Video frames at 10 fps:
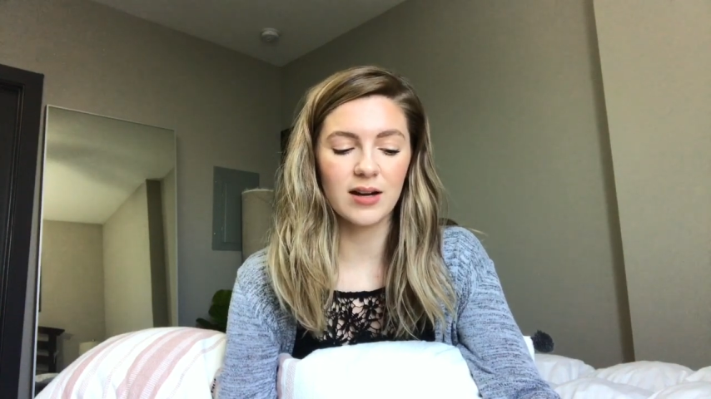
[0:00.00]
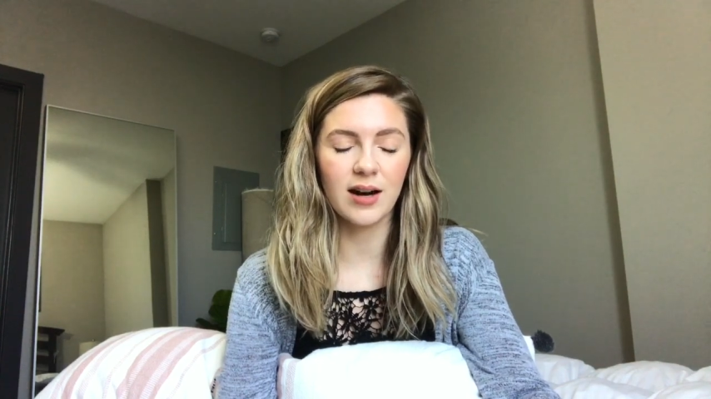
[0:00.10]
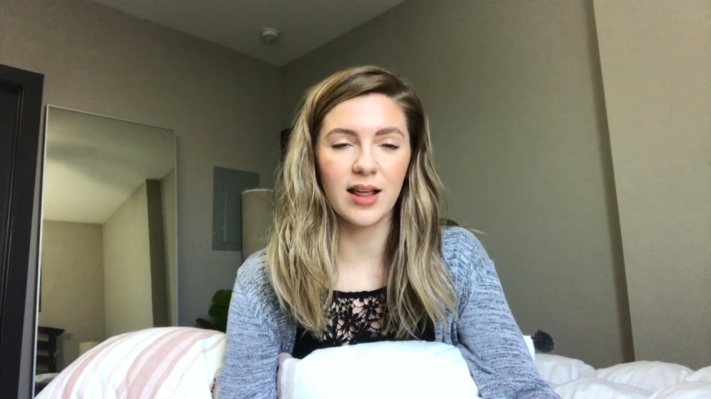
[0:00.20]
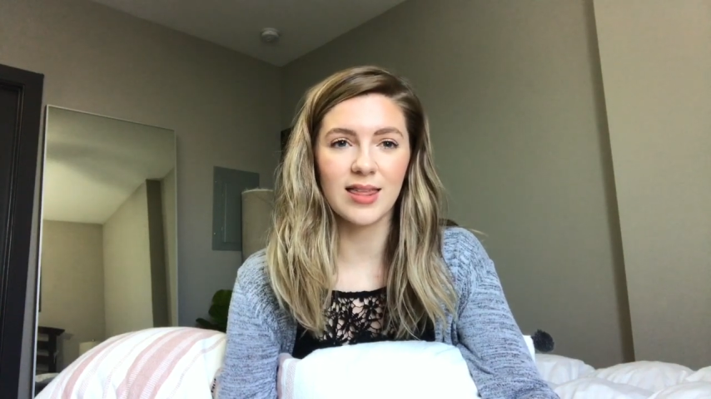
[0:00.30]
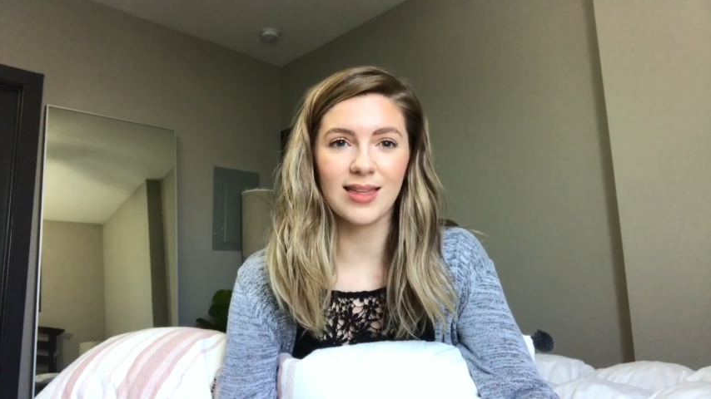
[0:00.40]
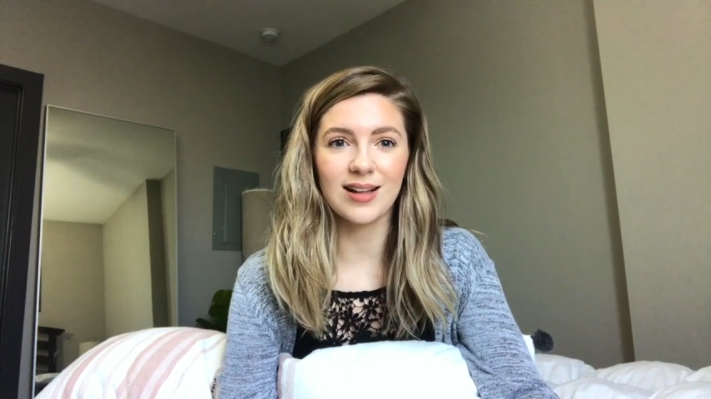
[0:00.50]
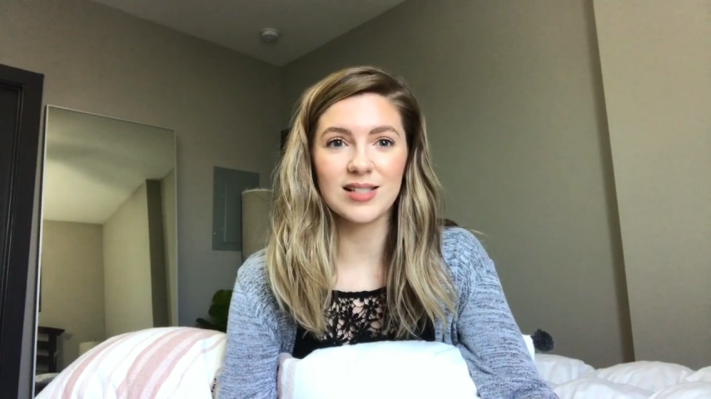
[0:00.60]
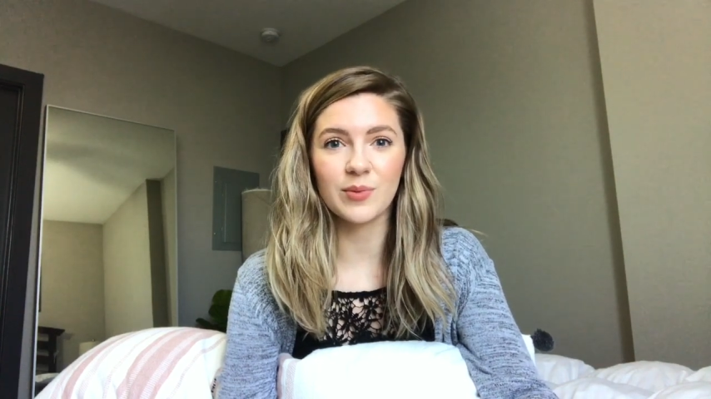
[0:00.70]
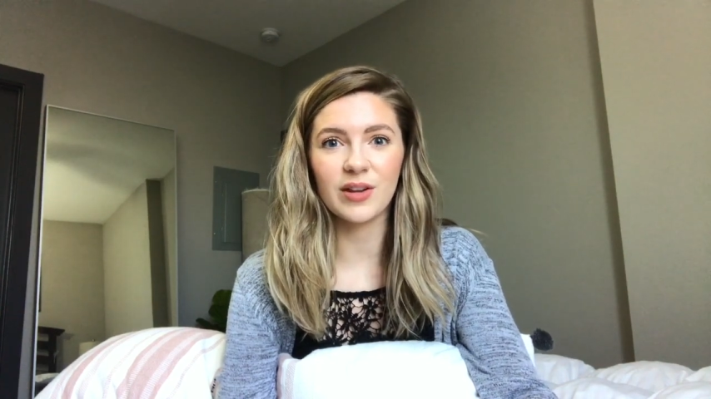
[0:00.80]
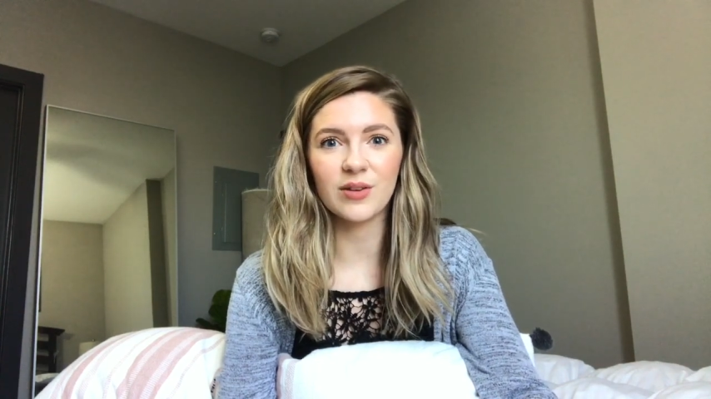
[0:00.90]
And I think
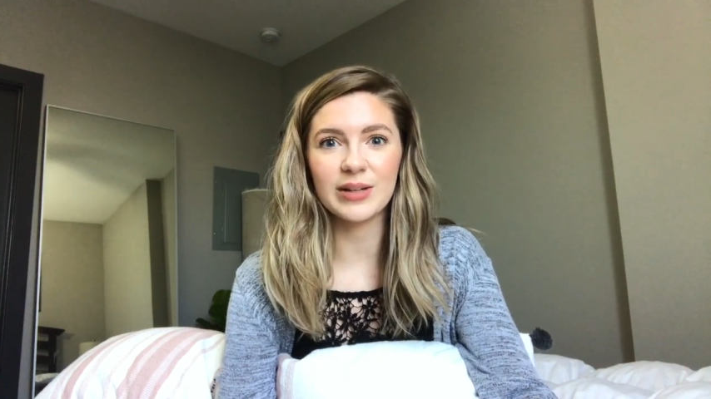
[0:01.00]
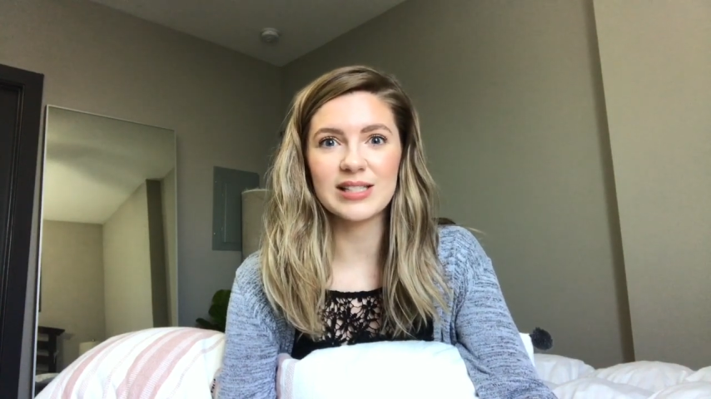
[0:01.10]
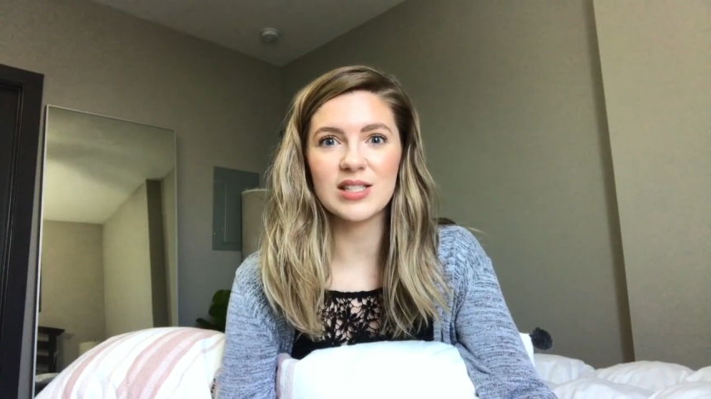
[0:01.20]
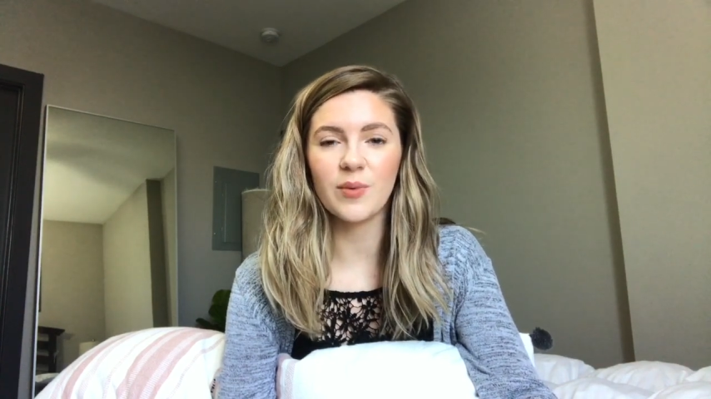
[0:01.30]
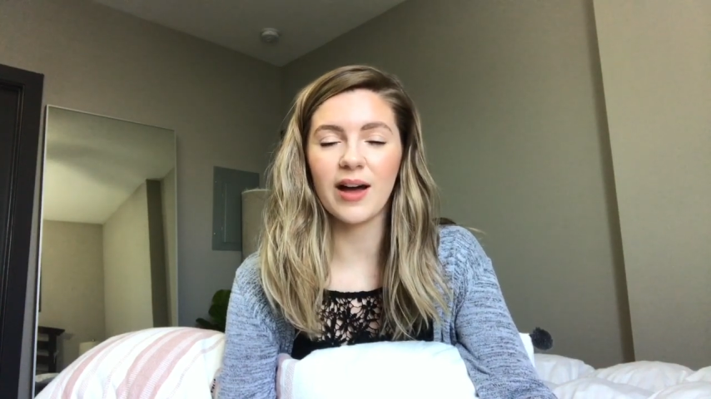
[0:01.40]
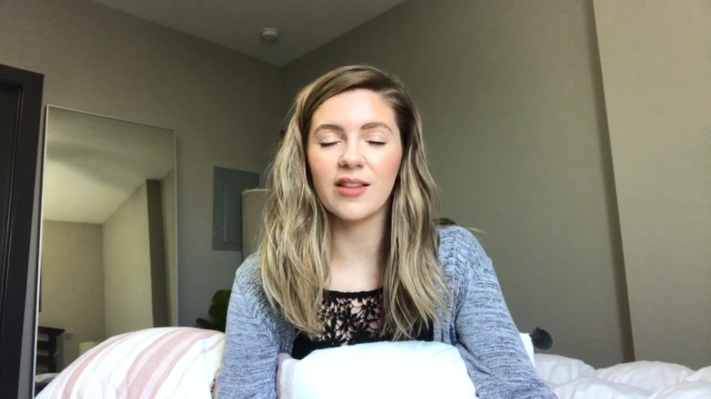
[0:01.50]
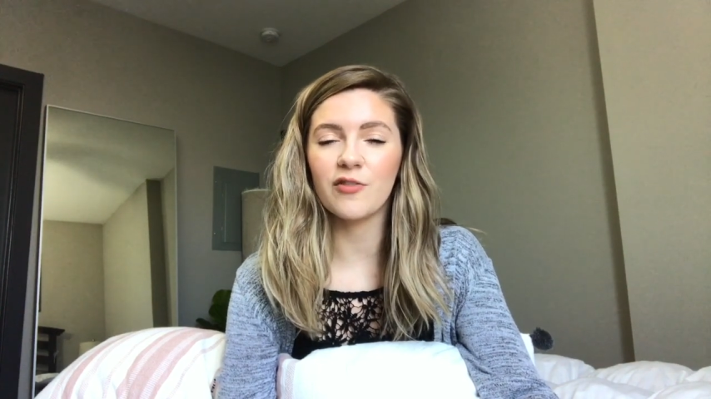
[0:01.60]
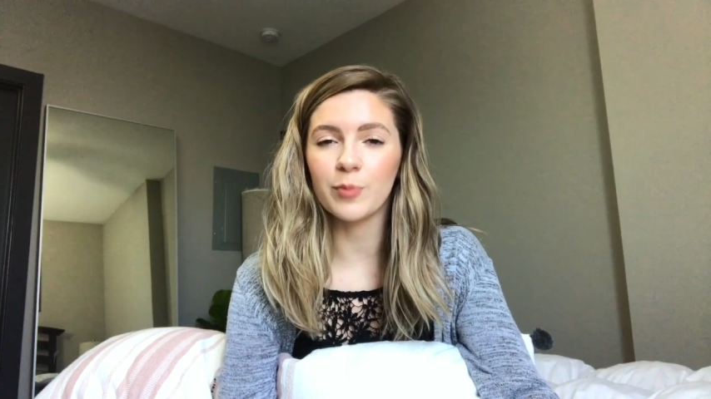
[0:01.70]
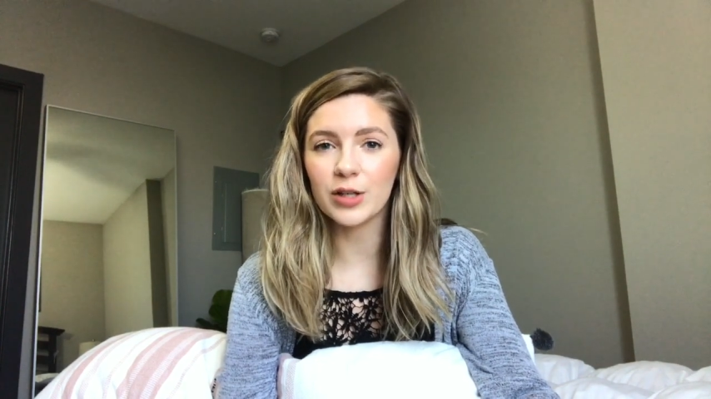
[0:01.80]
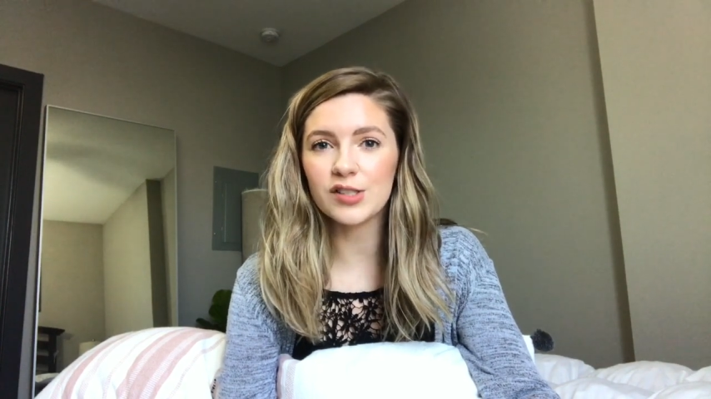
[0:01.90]
that's one of the reasons why I
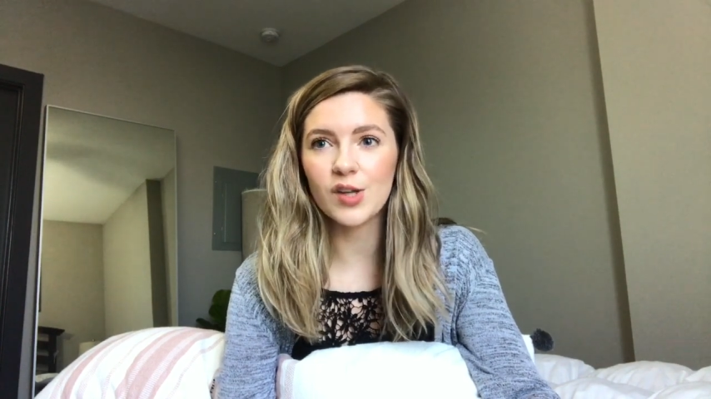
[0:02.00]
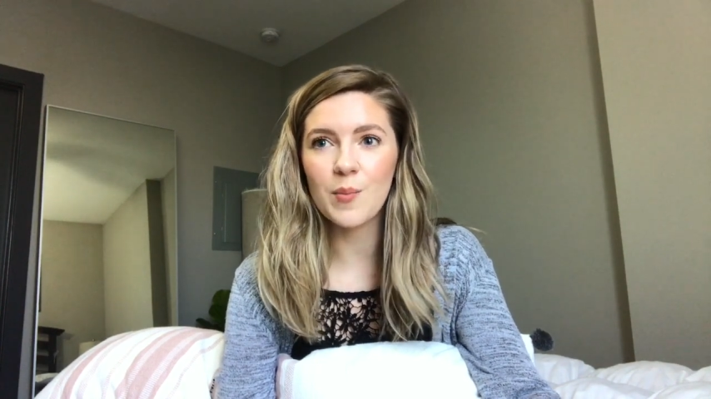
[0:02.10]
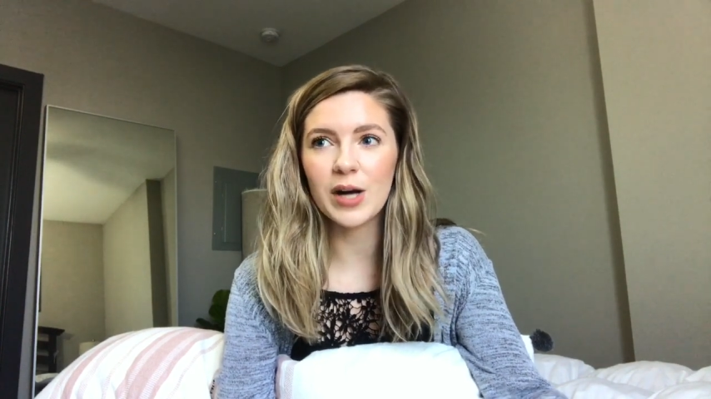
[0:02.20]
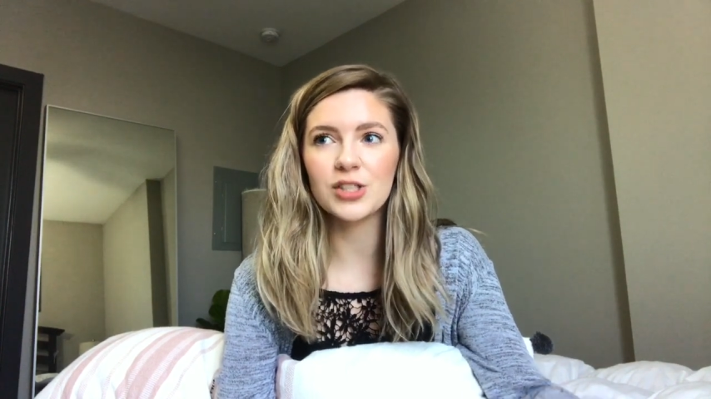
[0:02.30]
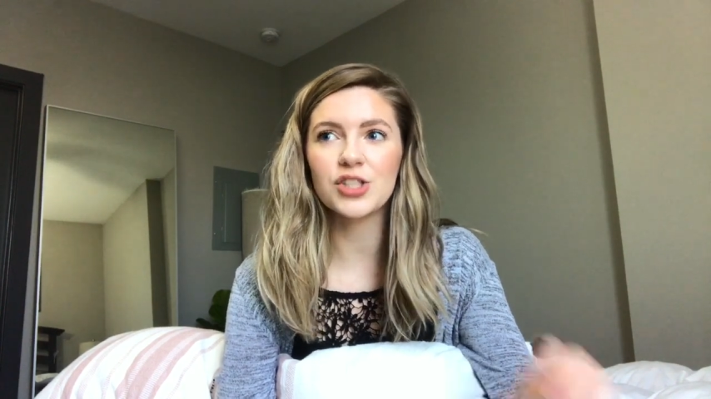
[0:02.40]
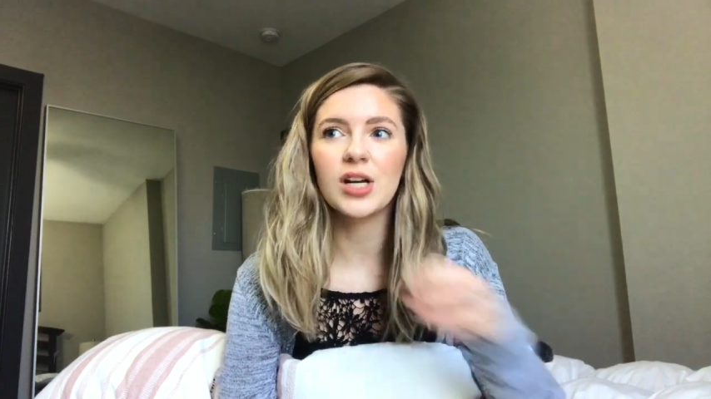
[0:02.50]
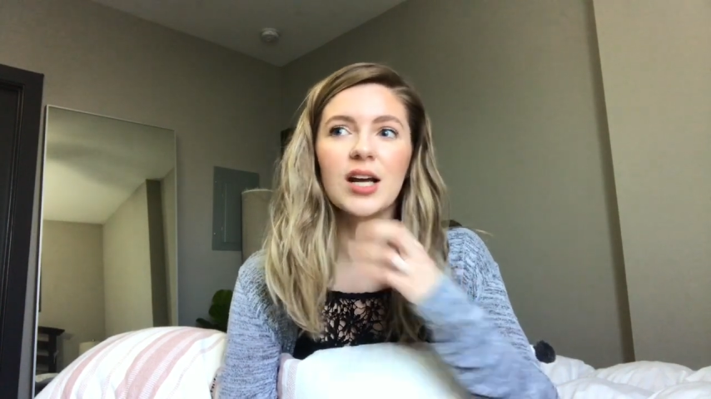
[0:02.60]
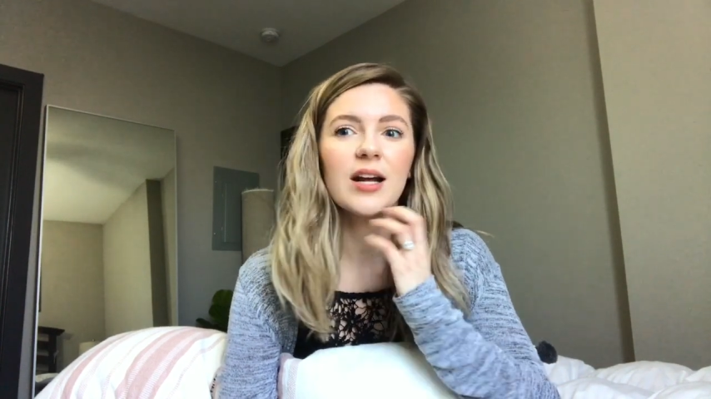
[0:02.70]
love books so much,